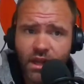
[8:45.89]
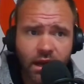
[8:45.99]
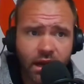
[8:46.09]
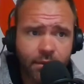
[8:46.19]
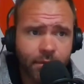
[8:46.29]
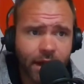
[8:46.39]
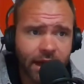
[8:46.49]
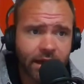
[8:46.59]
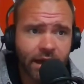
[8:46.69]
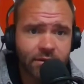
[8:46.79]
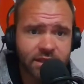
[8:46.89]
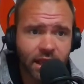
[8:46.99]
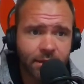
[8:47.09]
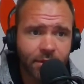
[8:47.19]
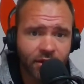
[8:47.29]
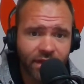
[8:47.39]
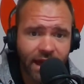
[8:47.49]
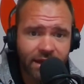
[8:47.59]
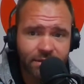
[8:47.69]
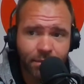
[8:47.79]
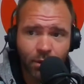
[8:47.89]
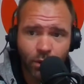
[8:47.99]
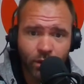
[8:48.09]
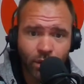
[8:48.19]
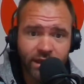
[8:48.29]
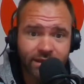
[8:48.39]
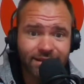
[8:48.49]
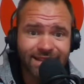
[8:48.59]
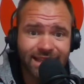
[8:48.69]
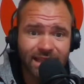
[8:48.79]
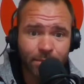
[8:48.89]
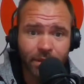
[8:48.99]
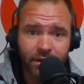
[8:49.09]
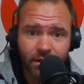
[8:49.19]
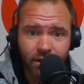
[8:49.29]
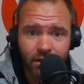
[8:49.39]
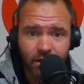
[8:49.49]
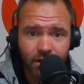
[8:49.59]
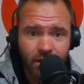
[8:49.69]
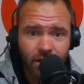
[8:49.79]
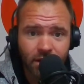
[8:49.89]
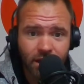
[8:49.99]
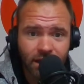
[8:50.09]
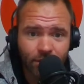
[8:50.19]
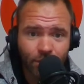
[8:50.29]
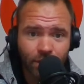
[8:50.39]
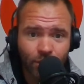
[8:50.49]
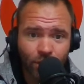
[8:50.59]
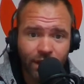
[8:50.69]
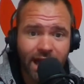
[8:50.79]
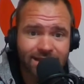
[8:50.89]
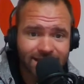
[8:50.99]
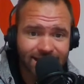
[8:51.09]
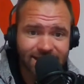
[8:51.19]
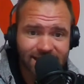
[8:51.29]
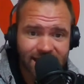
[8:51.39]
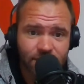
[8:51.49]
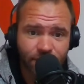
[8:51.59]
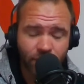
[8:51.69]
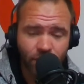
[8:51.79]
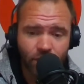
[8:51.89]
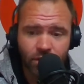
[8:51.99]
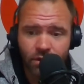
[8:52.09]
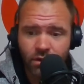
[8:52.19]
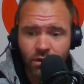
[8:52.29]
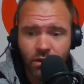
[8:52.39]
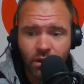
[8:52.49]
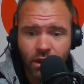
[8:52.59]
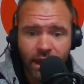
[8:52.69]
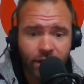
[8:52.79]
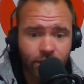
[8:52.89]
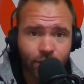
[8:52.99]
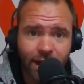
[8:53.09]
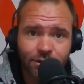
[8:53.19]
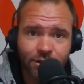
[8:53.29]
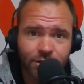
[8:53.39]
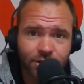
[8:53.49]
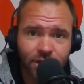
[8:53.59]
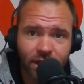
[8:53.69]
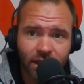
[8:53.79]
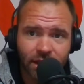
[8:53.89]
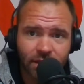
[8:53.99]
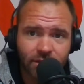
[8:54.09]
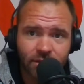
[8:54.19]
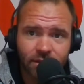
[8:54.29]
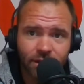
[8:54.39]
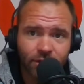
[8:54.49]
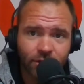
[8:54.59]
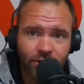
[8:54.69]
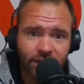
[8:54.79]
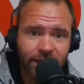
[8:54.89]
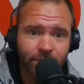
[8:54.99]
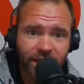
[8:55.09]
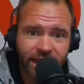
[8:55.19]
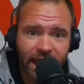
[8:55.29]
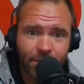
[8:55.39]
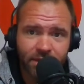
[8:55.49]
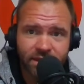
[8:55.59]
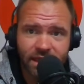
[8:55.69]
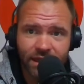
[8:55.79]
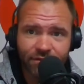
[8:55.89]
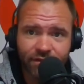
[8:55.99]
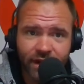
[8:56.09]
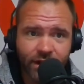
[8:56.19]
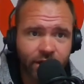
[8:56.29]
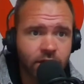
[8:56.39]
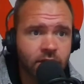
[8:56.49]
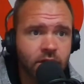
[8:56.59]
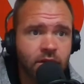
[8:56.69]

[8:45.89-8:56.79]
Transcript: Um, I, I, was glad about that, but we went deep uh, and, and we're not successful. Aaron Rodgers, uh, you know, lit Minneapolis on fire.